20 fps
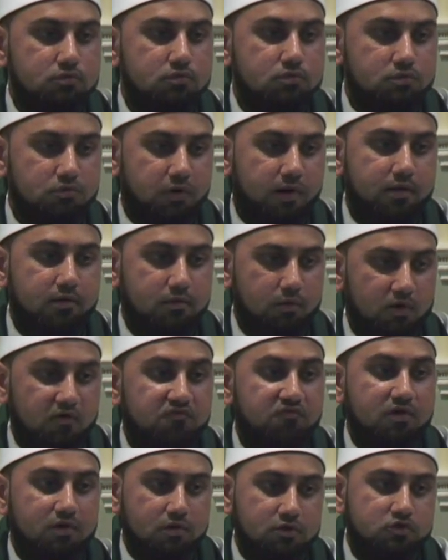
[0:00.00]
right?
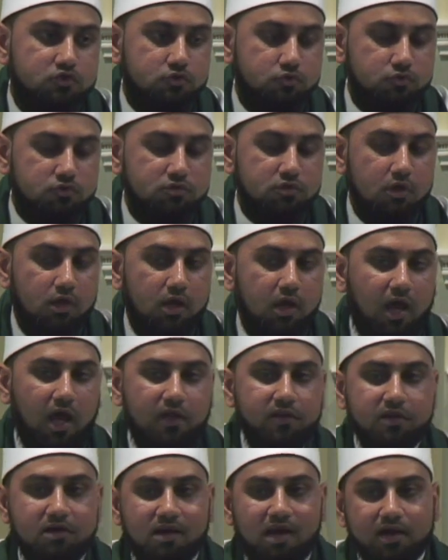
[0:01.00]
Fiqh issues.
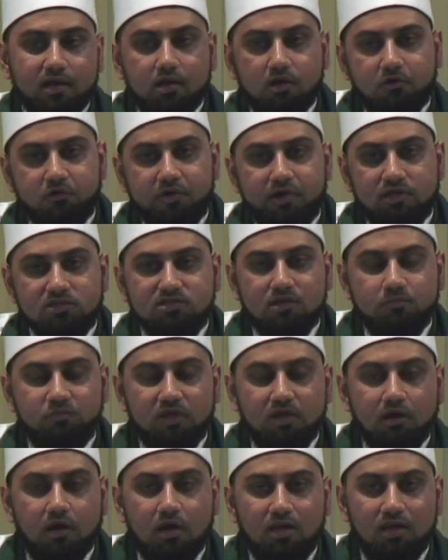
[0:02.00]
And they're not going to agree on
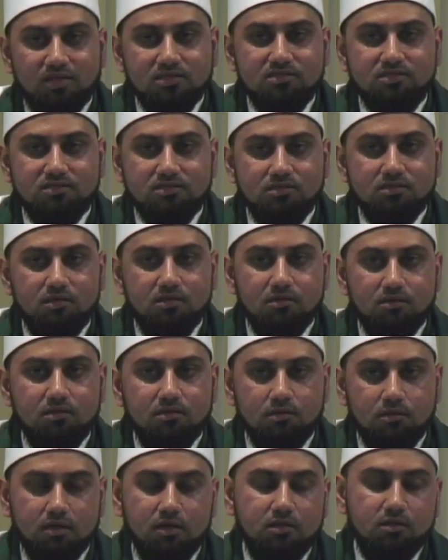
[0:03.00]
something unless
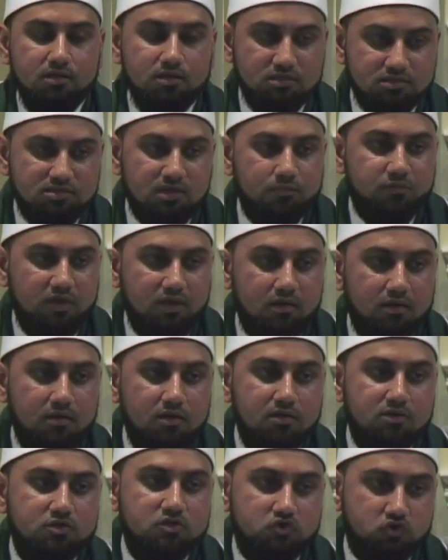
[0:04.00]
there's something
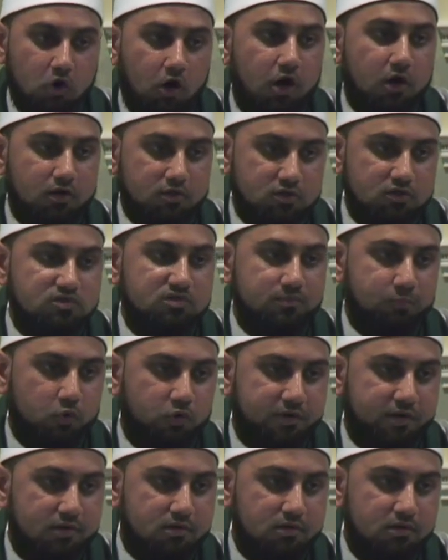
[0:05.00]
strong to
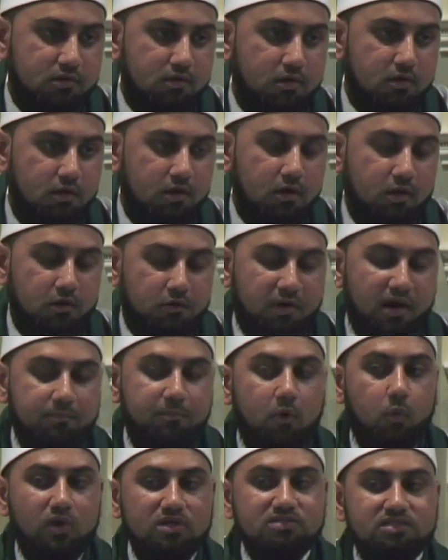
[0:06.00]
support it, right?
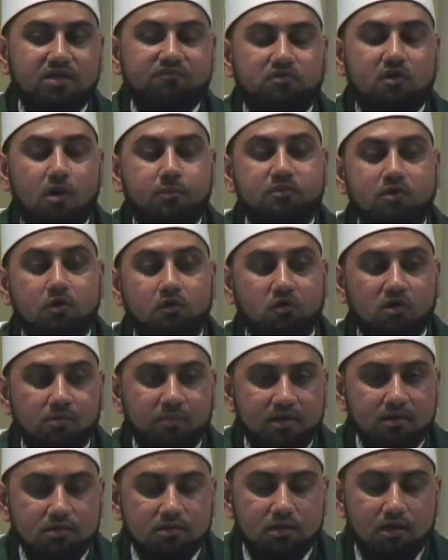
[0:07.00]
But once they've come to
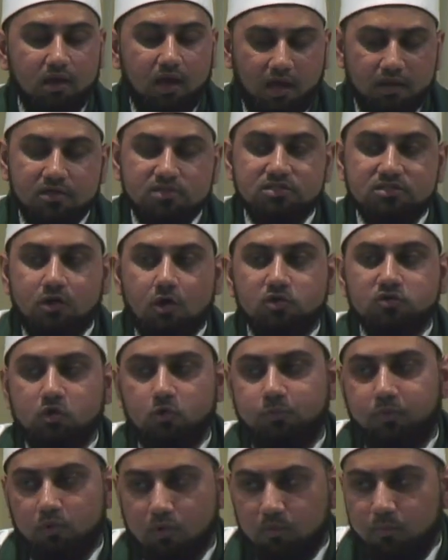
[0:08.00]
agreement, and this is also
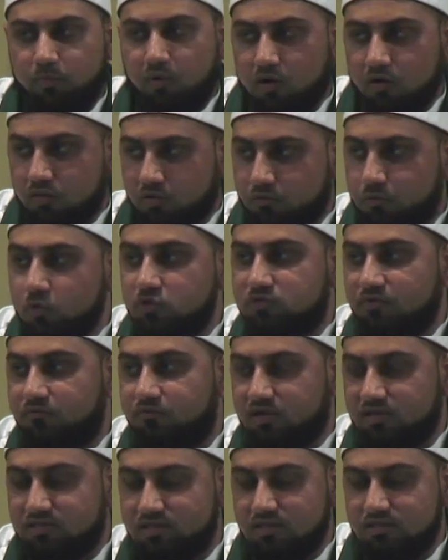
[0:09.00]
part of the rules
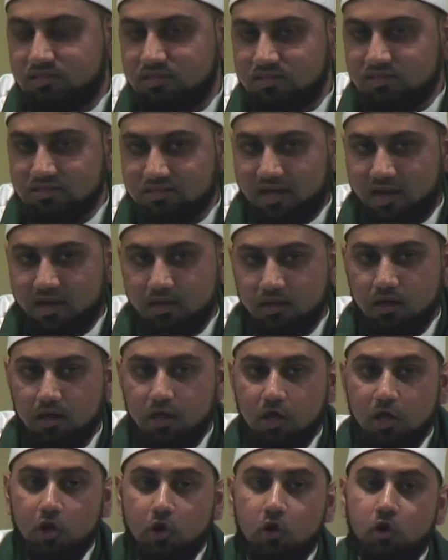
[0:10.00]
of consensus, is that
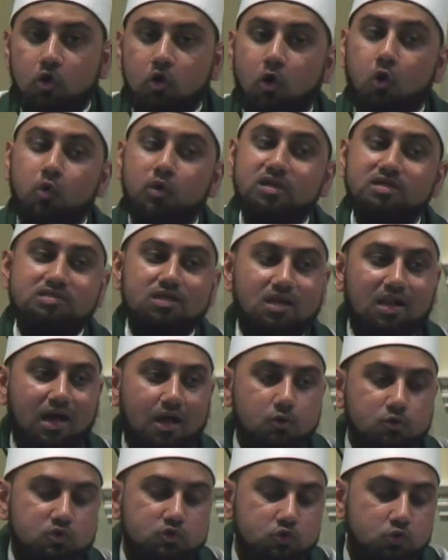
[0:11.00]
no one is
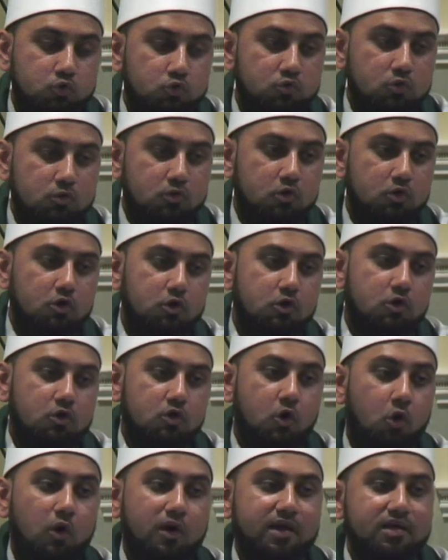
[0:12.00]
allowed to
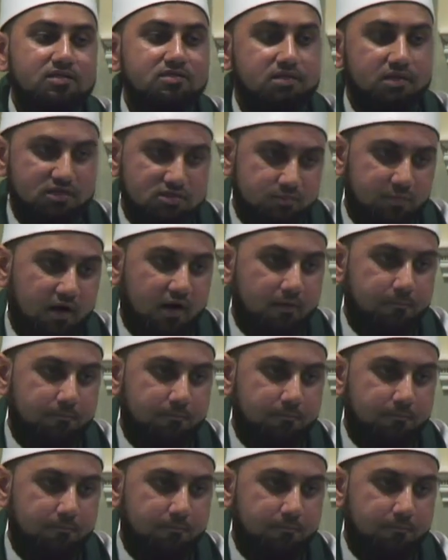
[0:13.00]
go against the ijma'.